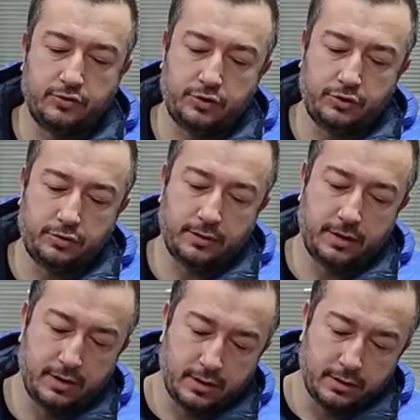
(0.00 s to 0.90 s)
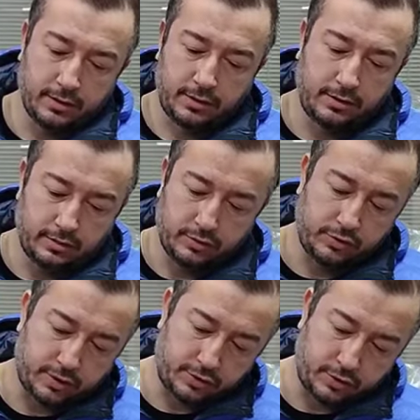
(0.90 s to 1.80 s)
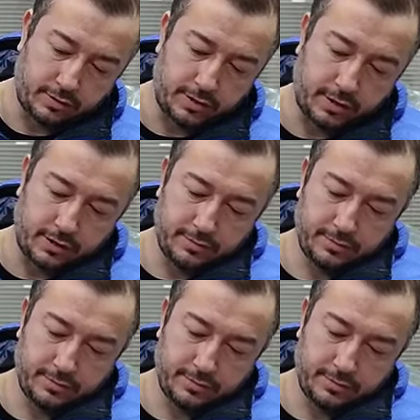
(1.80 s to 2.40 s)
Use this. Let's put it like this aside.